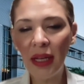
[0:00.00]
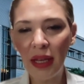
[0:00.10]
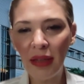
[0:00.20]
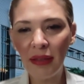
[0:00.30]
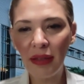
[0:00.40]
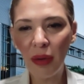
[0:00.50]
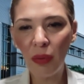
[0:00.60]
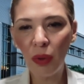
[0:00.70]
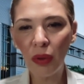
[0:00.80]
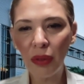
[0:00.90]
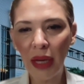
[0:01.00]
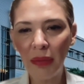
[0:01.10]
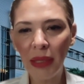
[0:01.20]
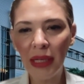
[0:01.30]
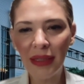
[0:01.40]
is World
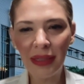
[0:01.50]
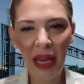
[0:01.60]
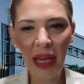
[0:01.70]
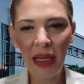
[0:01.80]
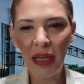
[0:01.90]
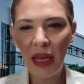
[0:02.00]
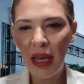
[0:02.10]
Diabetes Day,